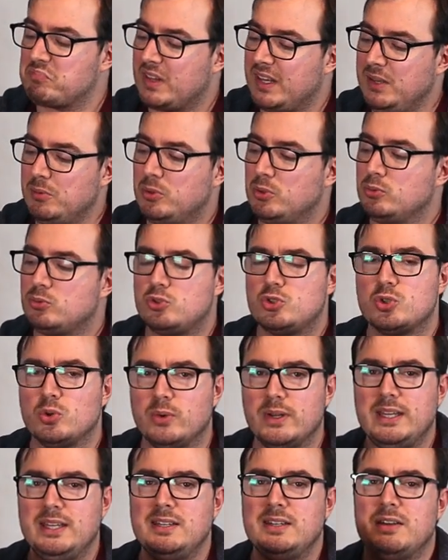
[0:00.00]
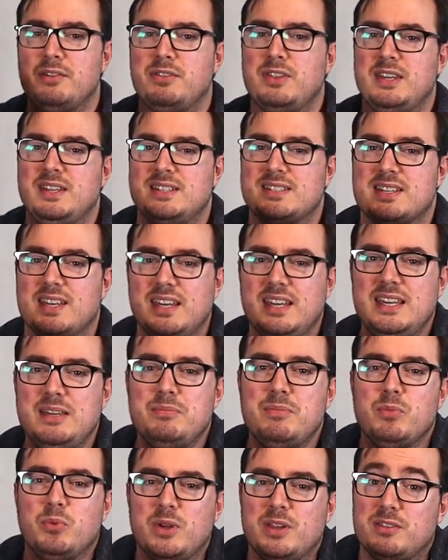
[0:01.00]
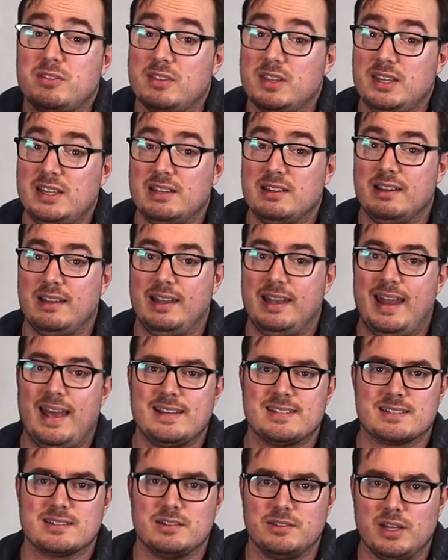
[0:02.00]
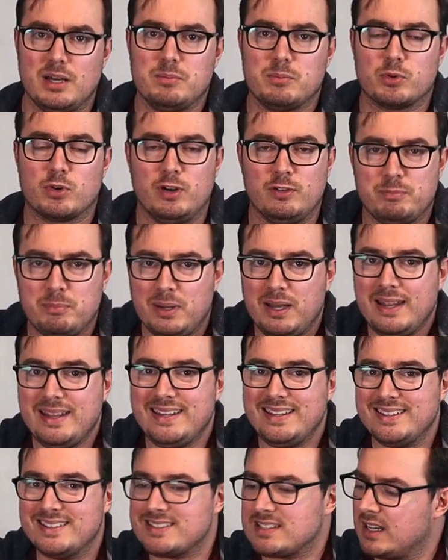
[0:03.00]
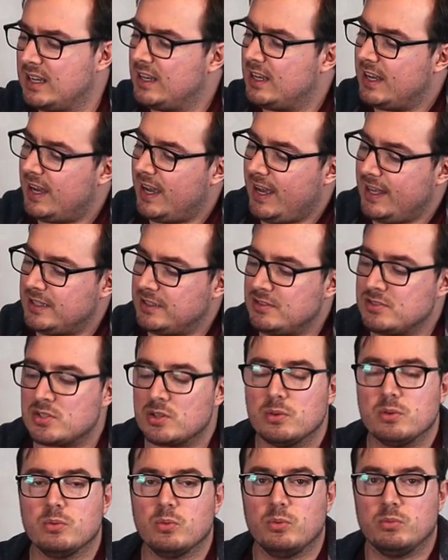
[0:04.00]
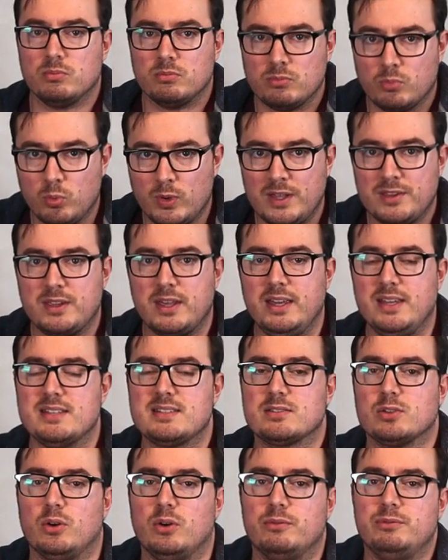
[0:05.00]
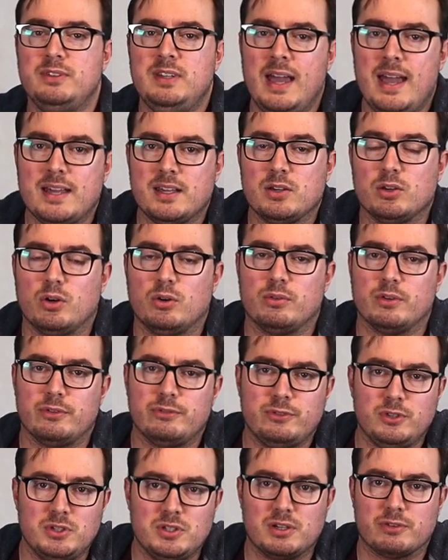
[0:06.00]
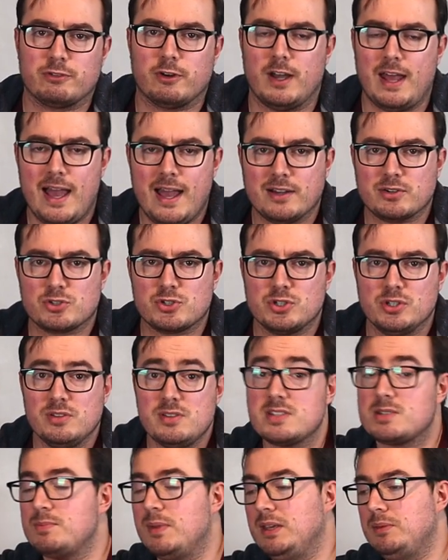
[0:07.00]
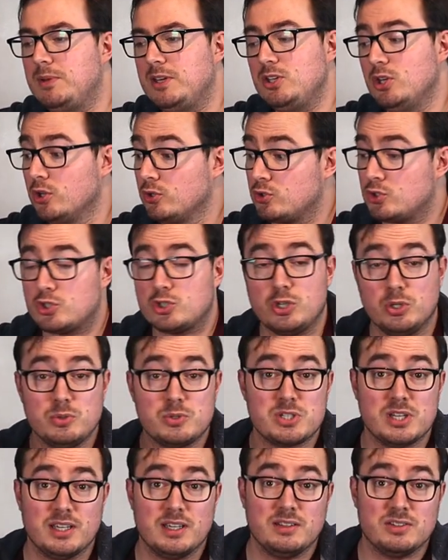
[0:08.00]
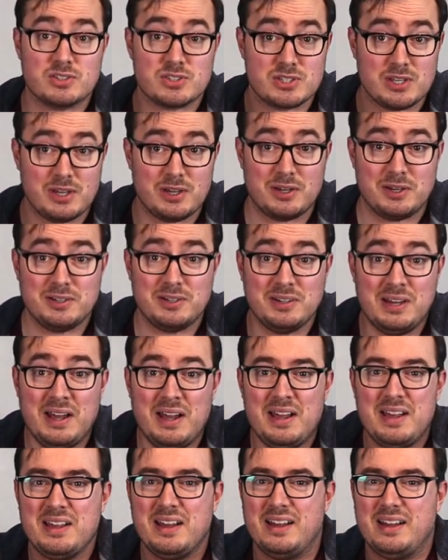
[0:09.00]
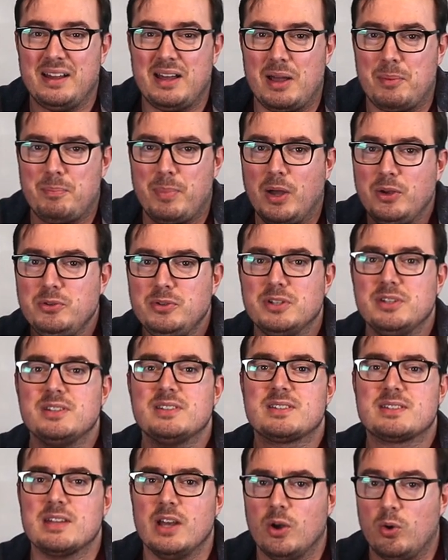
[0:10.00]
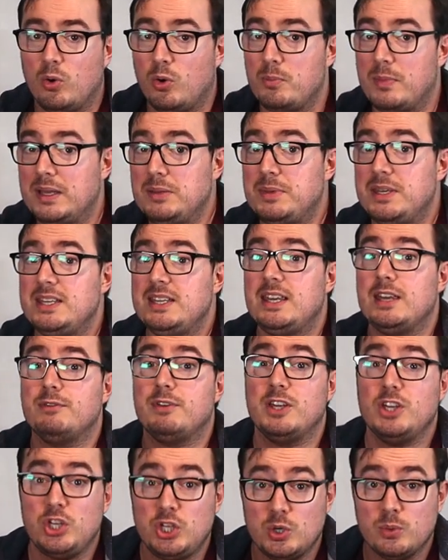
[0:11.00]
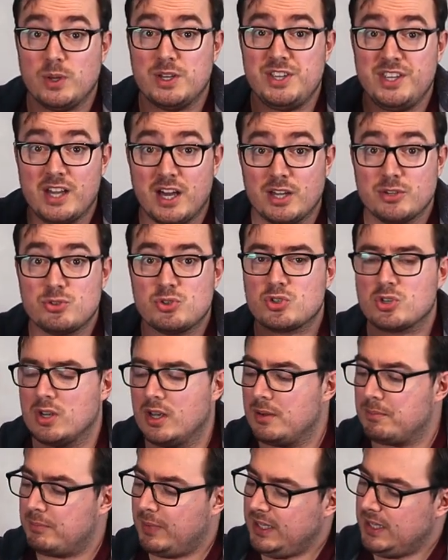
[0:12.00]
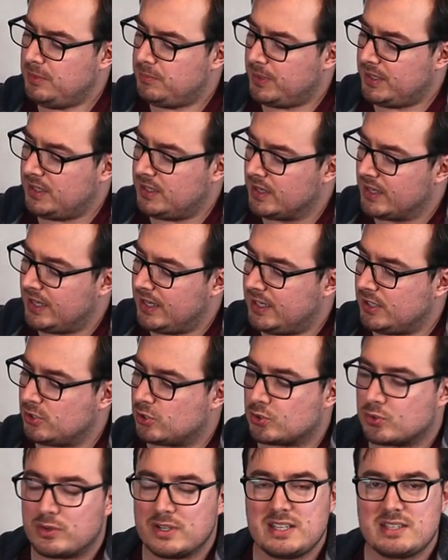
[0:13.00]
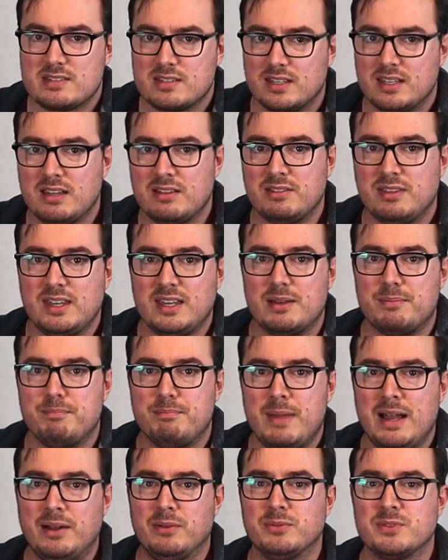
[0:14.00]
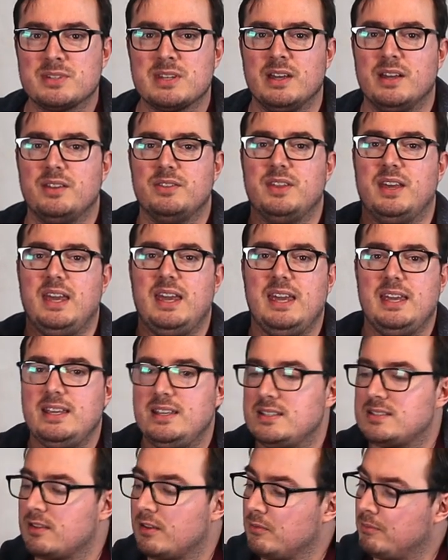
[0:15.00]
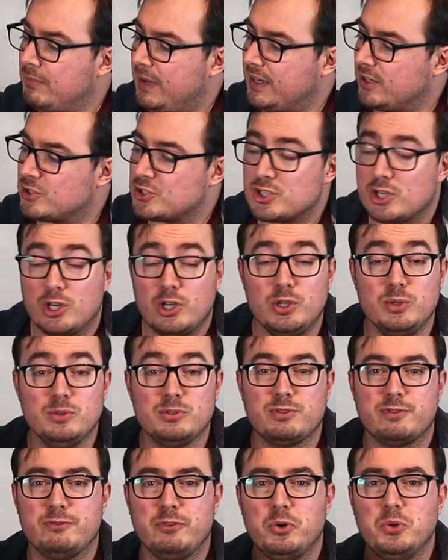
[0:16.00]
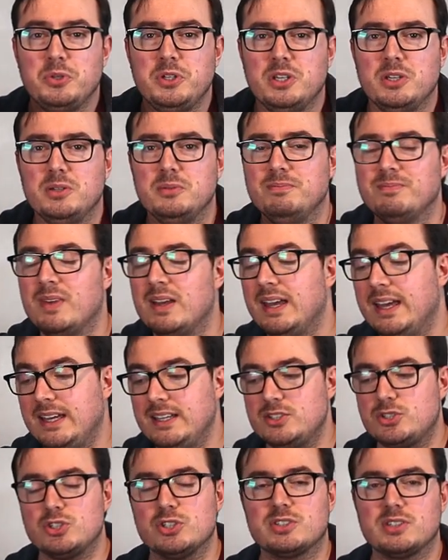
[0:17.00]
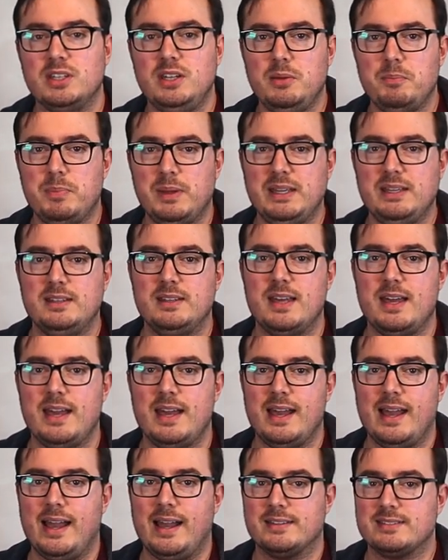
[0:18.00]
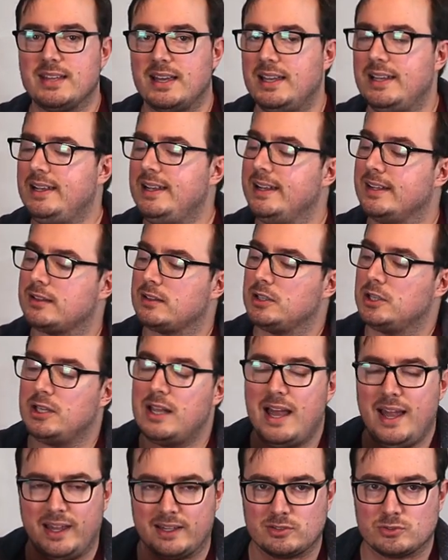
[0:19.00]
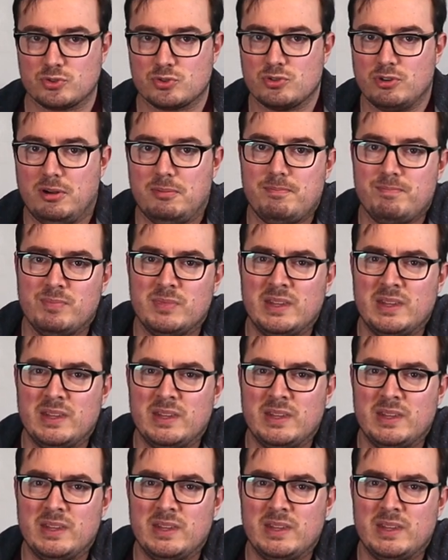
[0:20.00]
He will join the team with the less number of players, and with his sort of deck of a few different actions, maybe shooting certain opponents, or maybe giving you a nudge, maybe increasing the amount that he's managed to loot for you, he's just going to be there as a little extra.